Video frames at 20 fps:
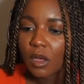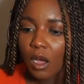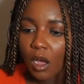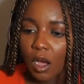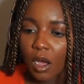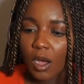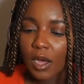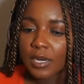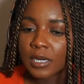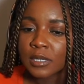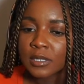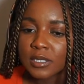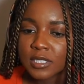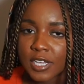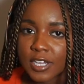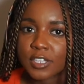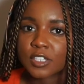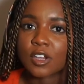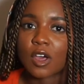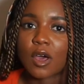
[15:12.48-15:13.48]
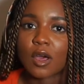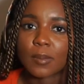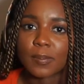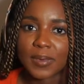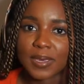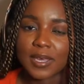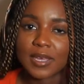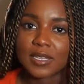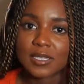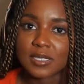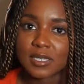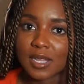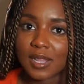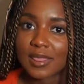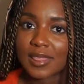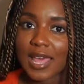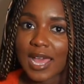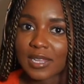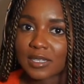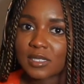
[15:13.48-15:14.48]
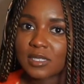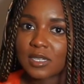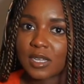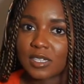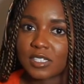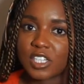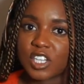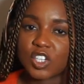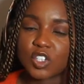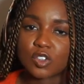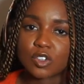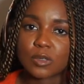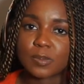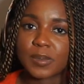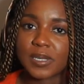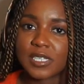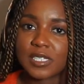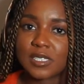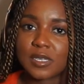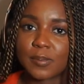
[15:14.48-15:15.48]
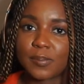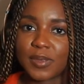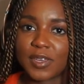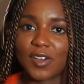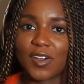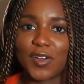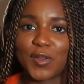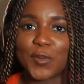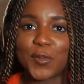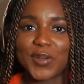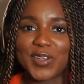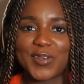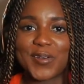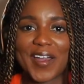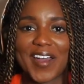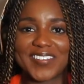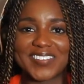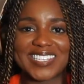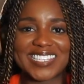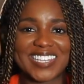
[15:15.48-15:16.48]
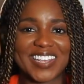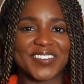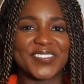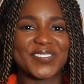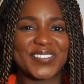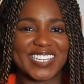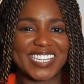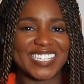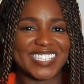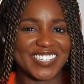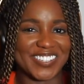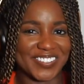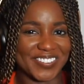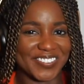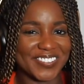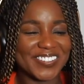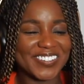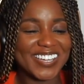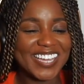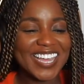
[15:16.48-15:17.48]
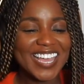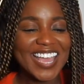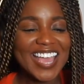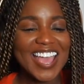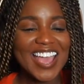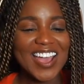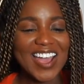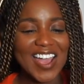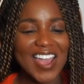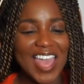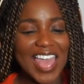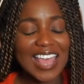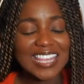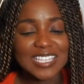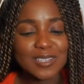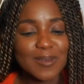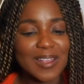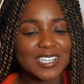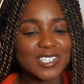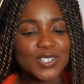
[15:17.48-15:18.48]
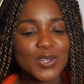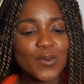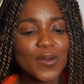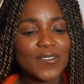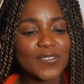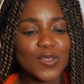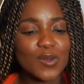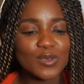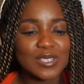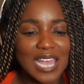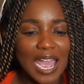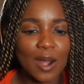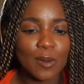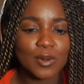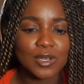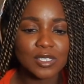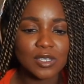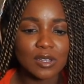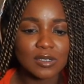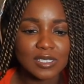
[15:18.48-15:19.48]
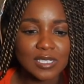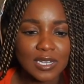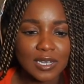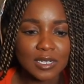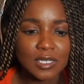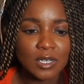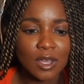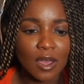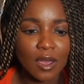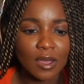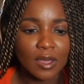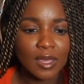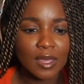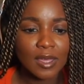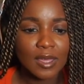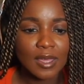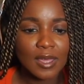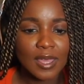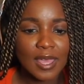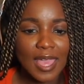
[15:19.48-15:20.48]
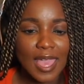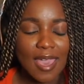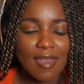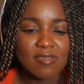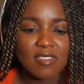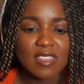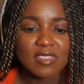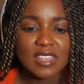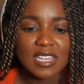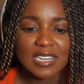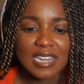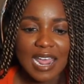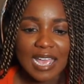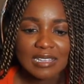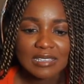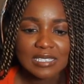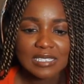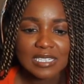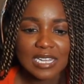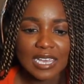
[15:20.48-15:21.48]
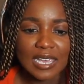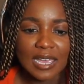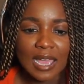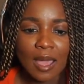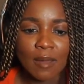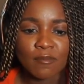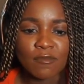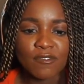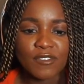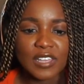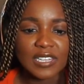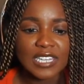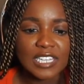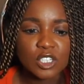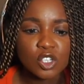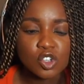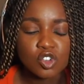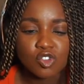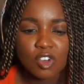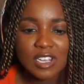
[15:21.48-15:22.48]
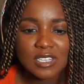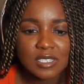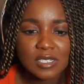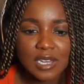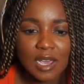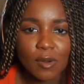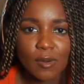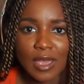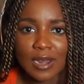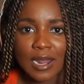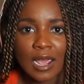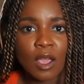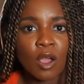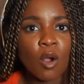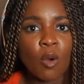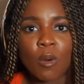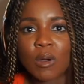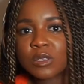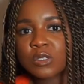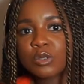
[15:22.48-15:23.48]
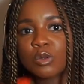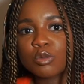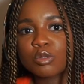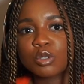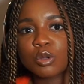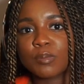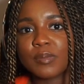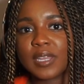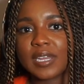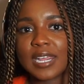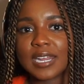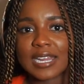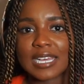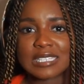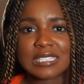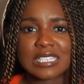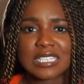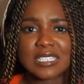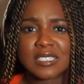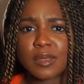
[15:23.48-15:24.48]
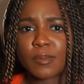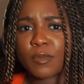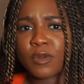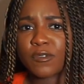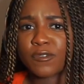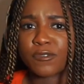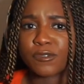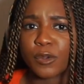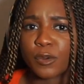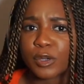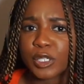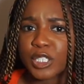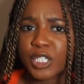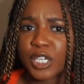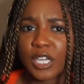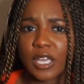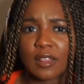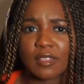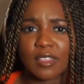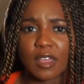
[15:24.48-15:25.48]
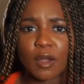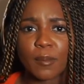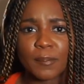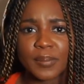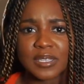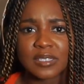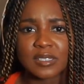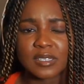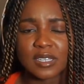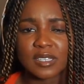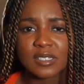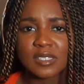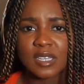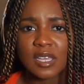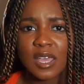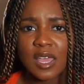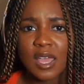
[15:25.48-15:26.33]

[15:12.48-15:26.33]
on TikTok, because that's a dangerous place to be on when you have stuff to do. Spend two of those hours on TikTok, and then the next day I'm feeling stressed out and I go on social media and I see someone flourishing in their business.